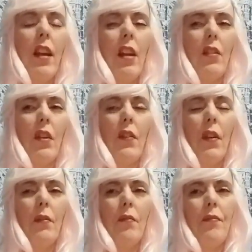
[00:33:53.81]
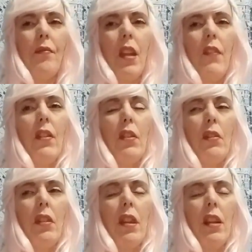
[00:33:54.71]
I don't know if you
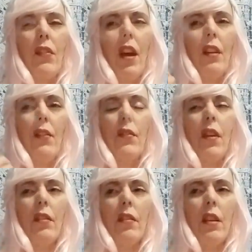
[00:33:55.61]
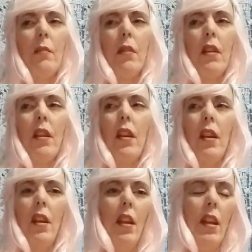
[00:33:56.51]
lose it, that's fine if you fall asleep, but
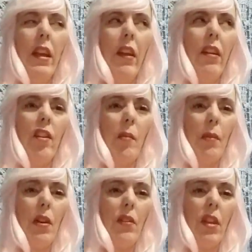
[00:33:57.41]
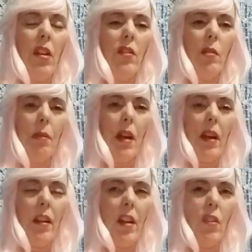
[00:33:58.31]
carry it in your purse, carry it in your
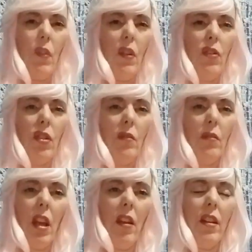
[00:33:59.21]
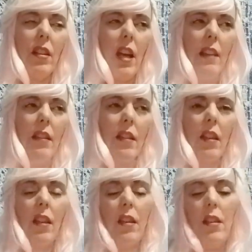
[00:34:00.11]
pocket. I just feel you should carry it
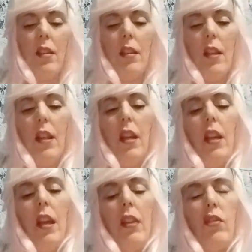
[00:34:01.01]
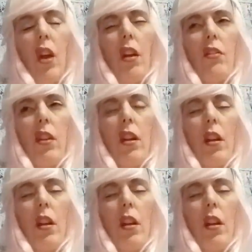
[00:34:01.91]
constantly. And charge it,